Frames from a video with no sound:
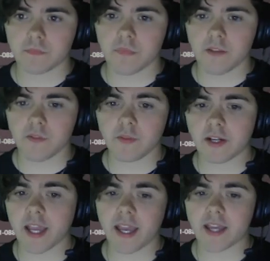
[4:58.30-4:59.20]
from your
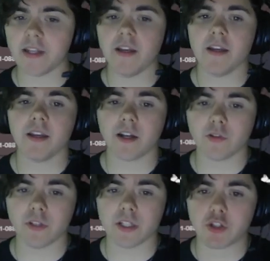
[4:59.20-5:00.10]
hand,
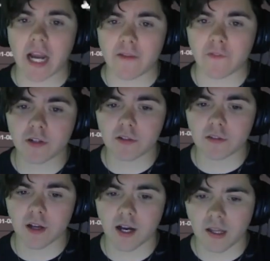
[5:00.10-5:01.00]
including Trafficker
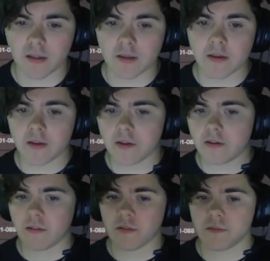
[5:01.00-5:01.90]
Law,
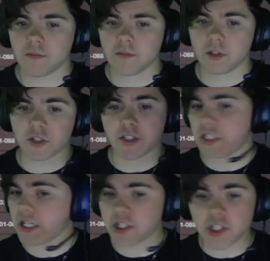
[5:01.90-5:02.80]
your
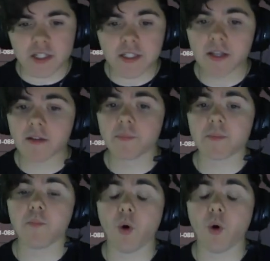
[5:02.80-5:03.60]
teaches, but more